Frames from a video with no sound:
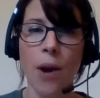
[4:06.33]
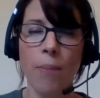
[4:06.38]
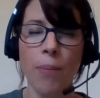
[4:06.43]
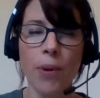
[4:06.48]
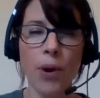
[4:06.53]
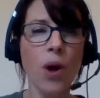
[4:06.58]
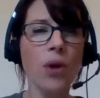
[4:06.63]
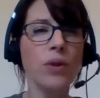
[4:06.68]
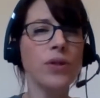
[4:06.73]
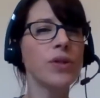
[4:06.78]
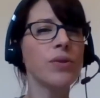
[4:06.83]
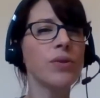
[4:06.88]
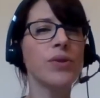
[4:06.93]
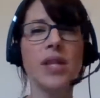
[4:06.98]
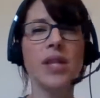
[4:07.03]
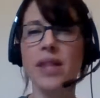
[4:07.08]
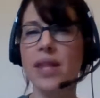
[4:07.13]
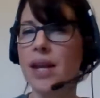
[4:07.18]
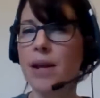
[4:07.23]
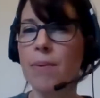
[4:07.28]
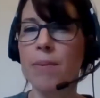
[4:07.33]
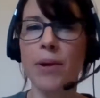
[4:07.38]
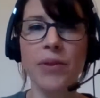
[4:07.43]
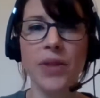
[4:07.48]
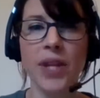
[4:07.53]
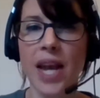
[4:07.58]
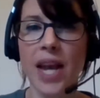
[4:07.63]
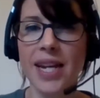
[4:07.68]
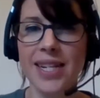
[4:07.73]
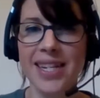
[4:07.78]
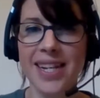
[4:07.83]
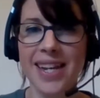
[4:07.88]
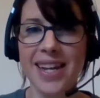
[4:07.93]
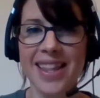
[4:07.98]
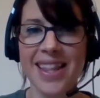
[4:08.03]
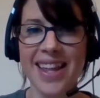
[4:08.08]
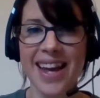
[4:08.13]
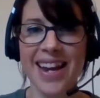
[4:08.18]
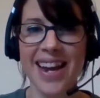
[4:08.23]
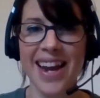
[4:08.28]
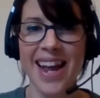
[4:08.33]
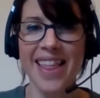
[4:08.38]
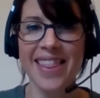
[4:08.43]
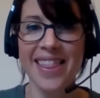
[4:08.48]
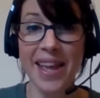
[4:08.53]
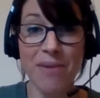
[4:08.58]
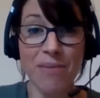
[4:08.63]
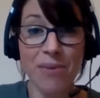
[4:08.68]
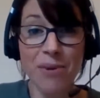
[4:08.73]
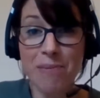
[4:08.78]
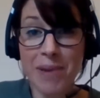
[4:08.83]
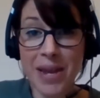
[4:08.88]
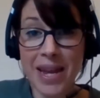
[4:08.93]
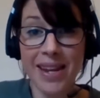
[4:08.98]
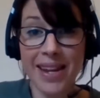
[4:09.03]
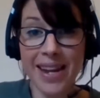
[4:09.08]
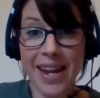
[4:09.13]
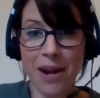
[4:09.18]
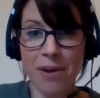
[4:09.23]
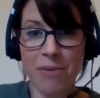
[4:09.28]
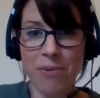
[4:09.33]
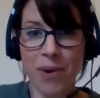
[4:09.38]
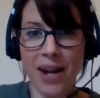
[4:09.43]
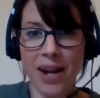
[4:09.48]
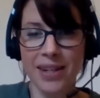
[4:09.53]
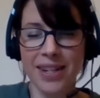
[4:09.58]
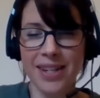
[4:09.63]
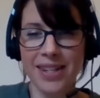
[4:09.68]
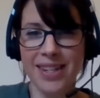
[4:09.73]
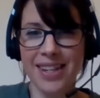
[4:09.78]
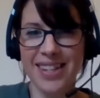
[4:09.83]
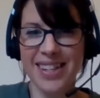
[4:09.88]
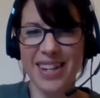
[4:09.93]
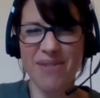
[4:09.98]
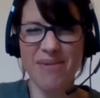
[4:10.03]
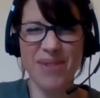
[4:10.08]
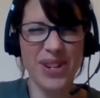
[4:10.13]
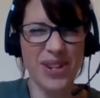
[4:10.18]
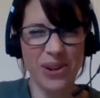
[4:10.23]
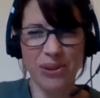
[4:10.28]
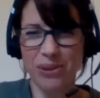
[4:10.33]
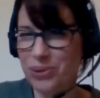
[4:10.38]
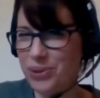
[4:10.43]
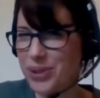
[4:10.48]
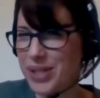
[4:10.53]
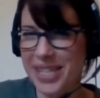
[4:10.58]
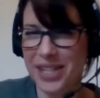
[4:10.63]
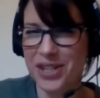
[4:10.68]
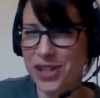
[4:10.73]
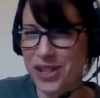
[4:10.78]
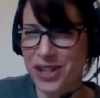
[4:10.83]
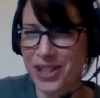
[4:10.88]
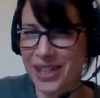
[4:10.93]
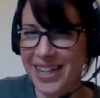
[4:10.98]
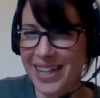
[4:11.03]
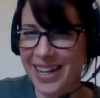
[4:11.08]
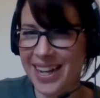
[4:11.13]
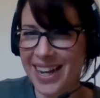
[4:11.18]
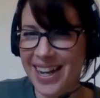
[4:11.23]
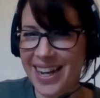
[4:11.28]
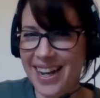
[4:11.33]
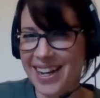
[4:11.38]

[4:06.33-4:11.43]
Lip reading: but also to think about the idea that they will be in care practices that we don't traditionally